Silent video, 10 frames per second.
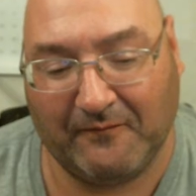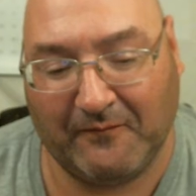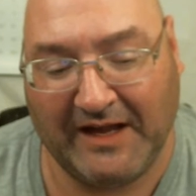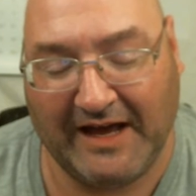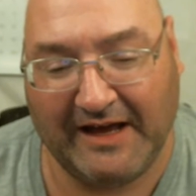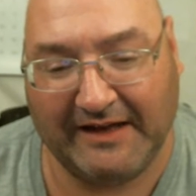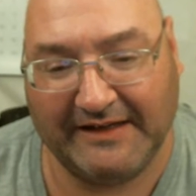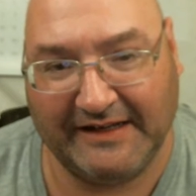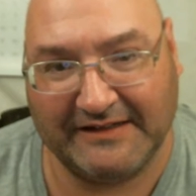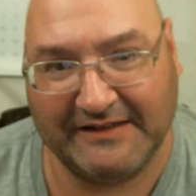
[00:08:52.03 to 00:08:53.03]
we had
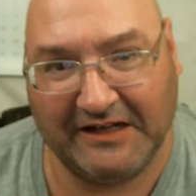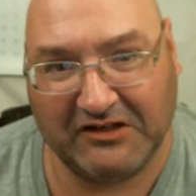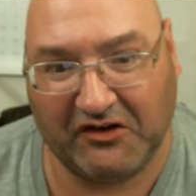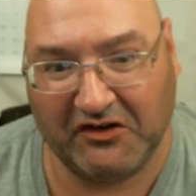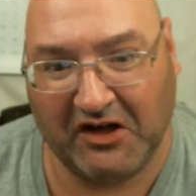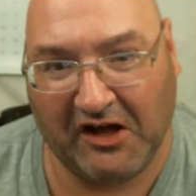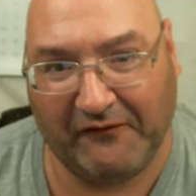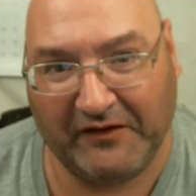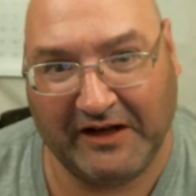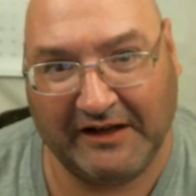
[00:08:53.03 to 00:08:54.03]
the internet turned
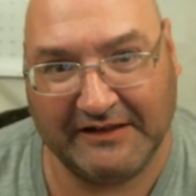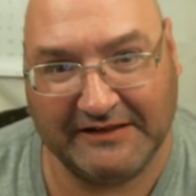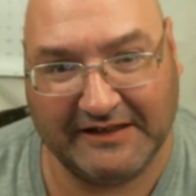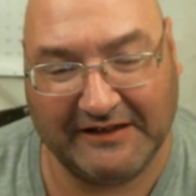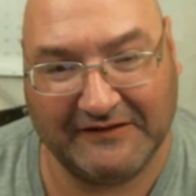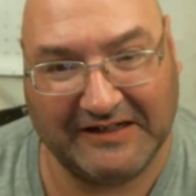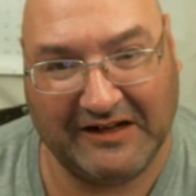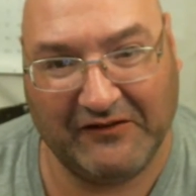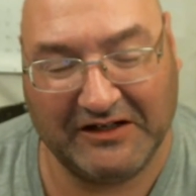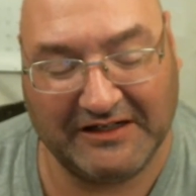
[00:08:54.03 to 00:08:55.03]
off, and I didn't think I was gonna
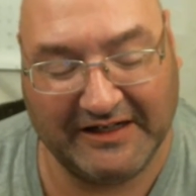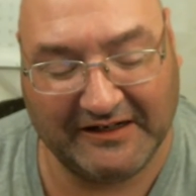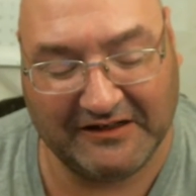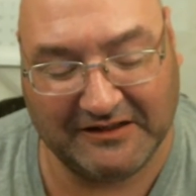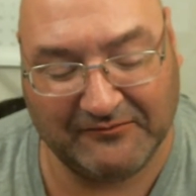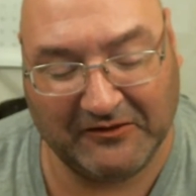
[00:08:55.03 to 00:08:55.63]
have internet at all.